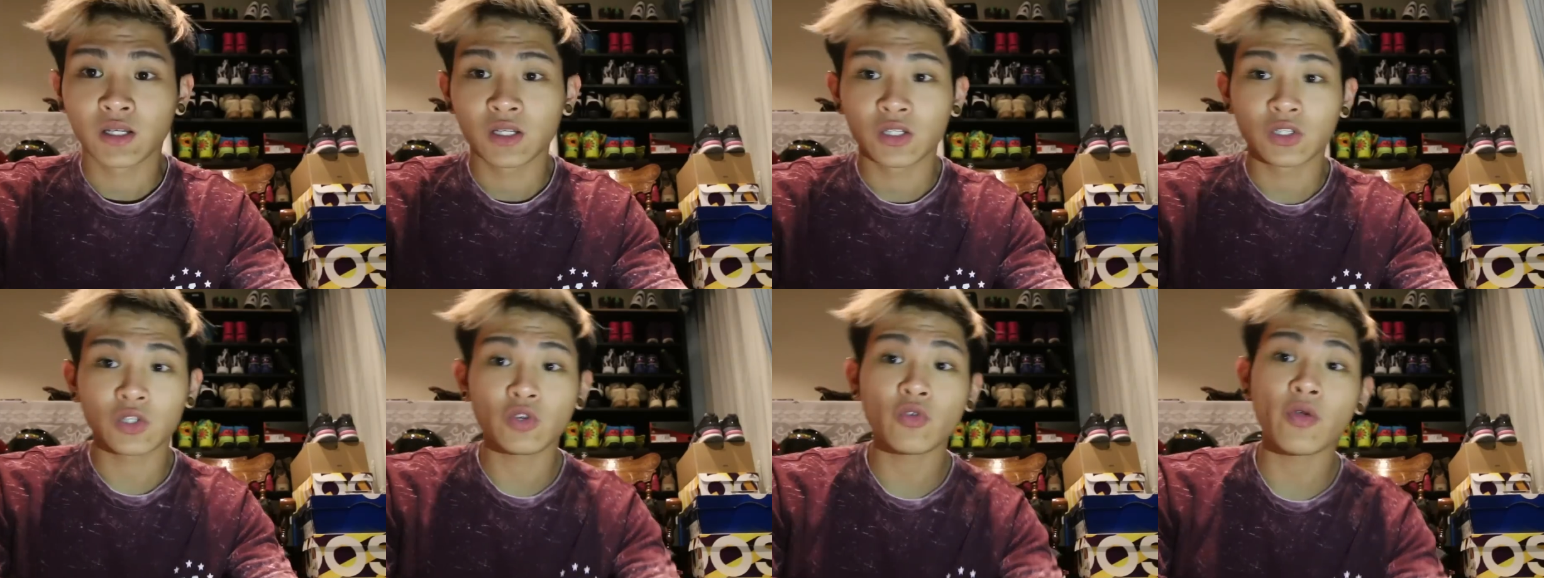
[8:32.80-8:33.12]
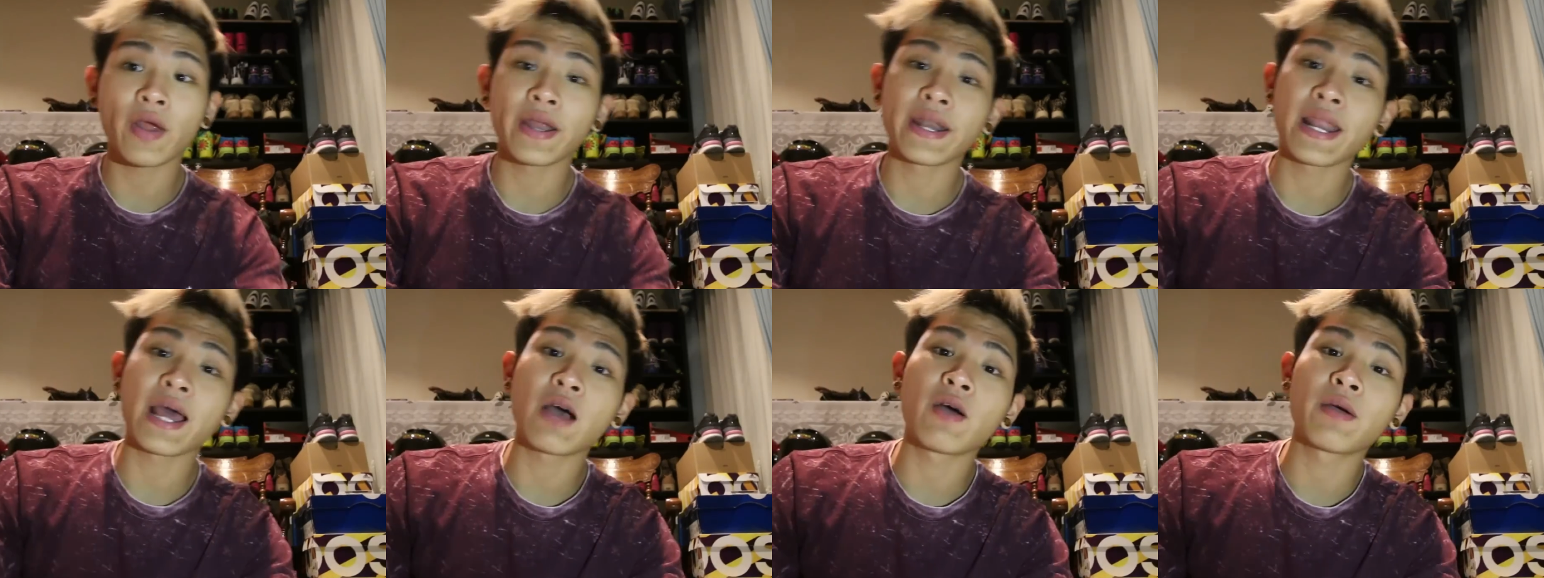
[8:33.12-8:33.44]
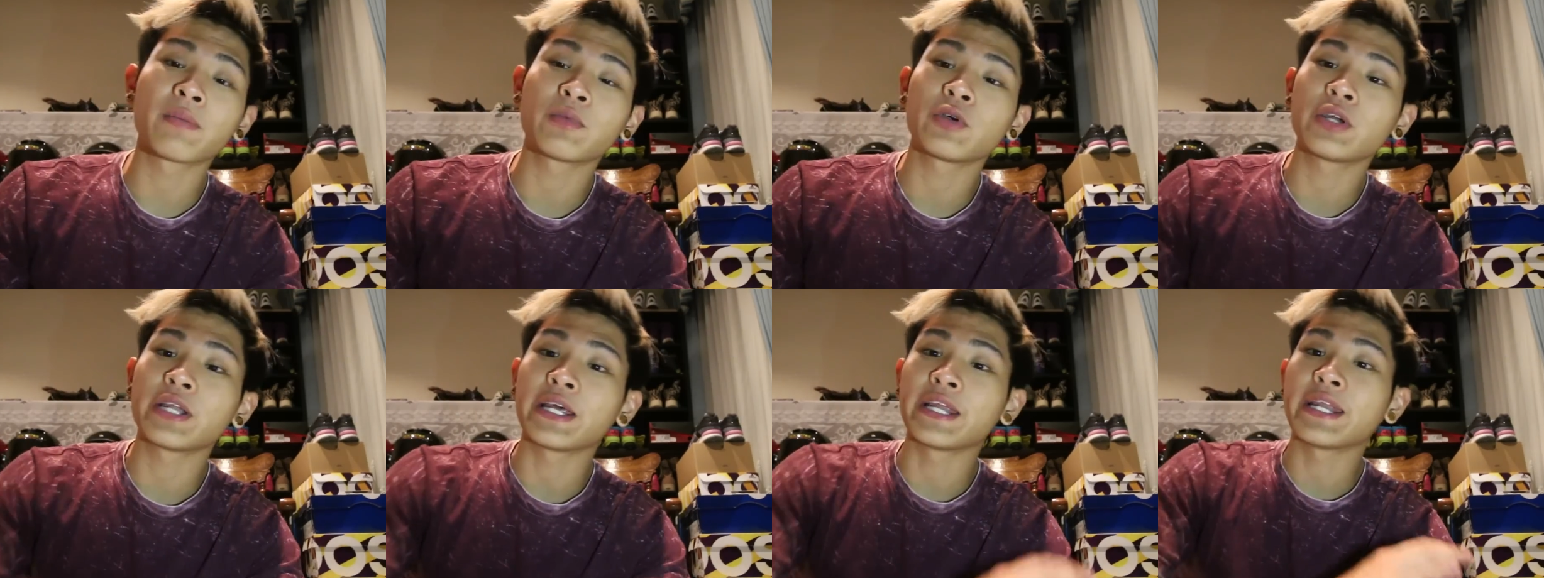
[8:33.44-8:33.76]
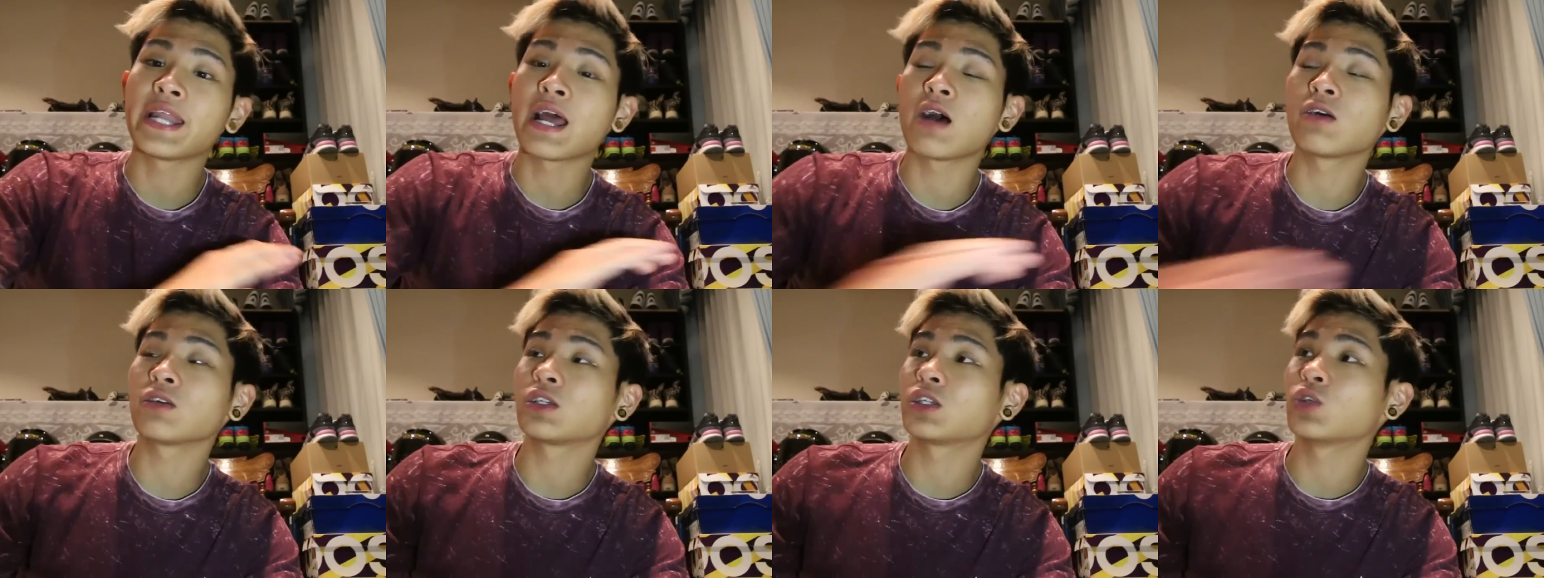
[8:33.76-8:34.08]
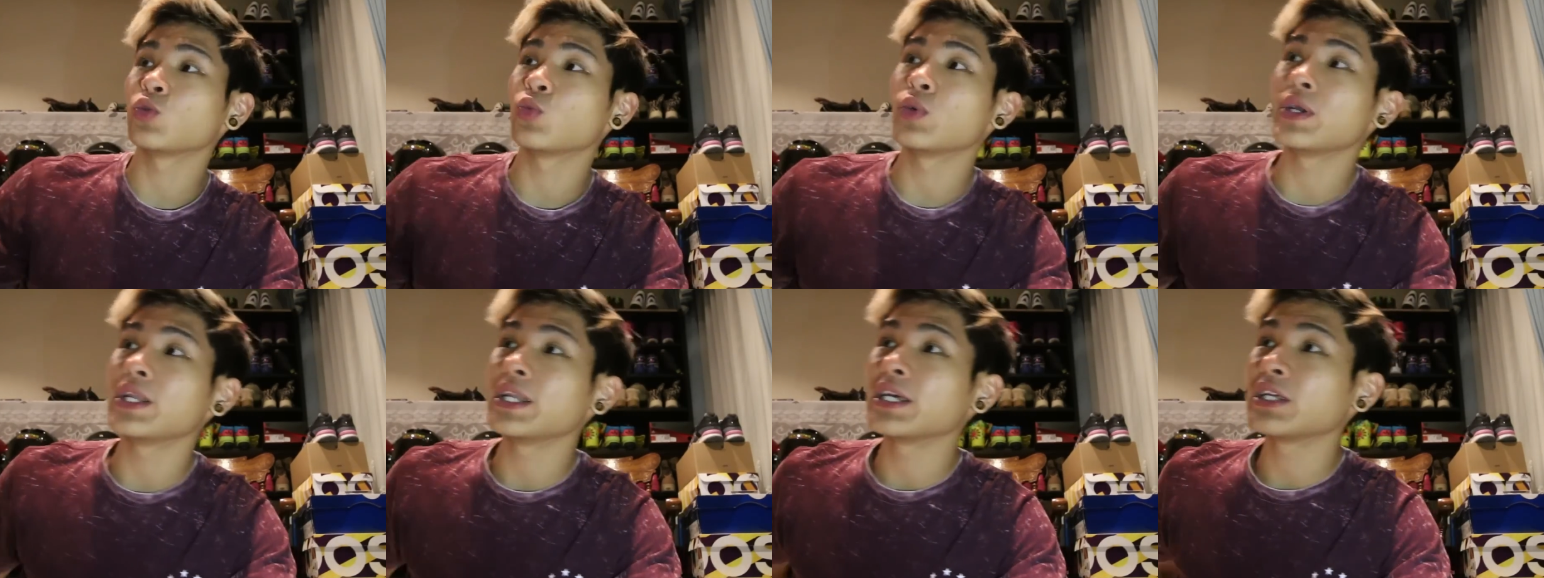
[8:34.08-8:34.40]
So right now, I'm going to announce
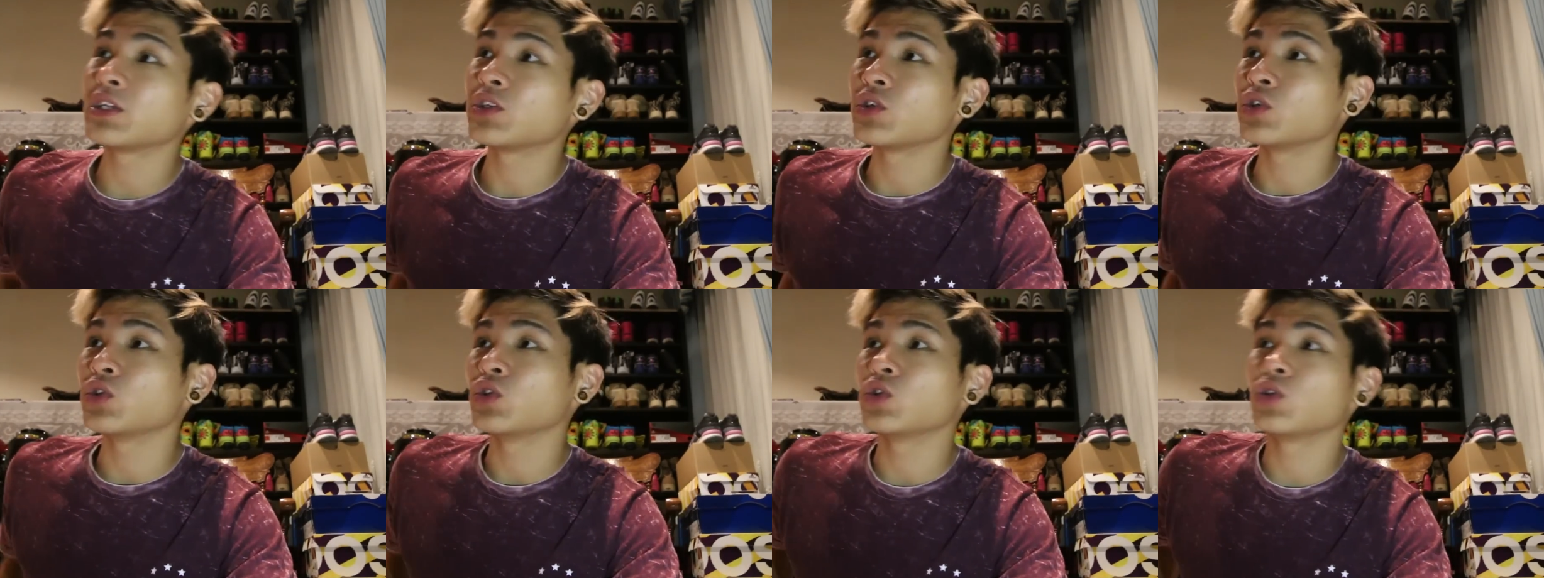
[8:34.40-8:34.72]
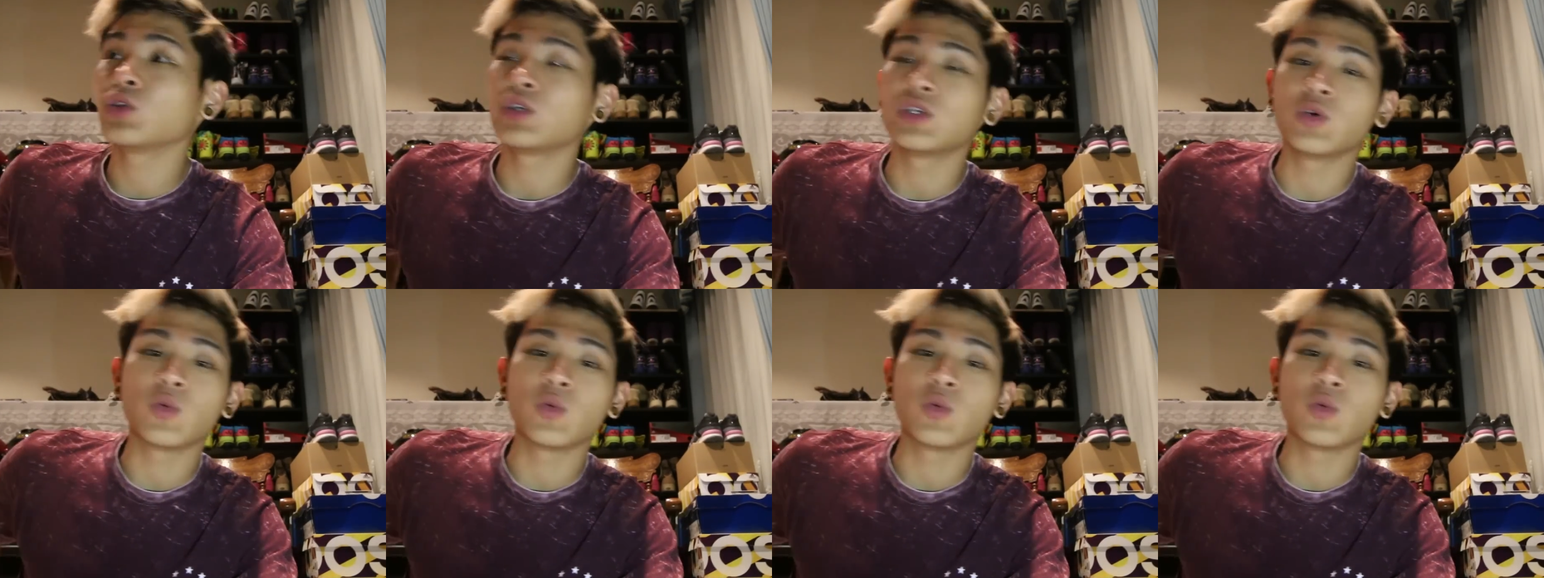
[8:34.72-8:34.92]
the winner to you,